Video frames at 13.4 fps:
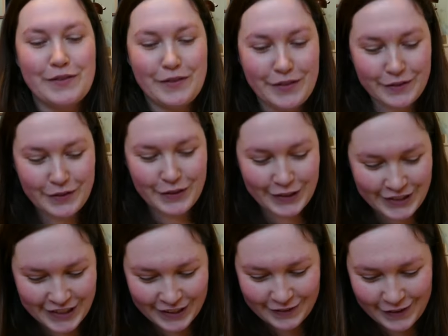
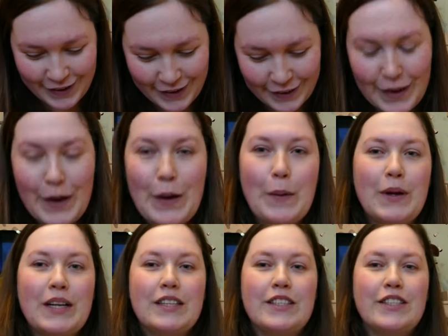future vlog
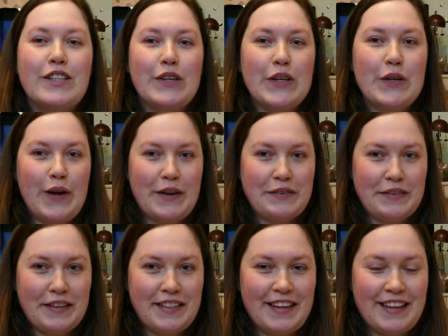where I show you
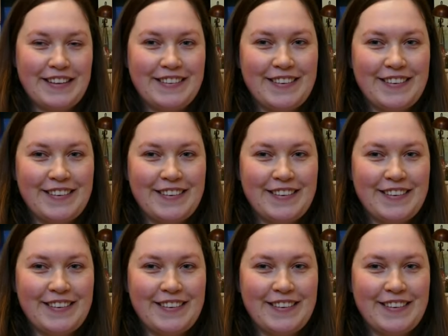everything,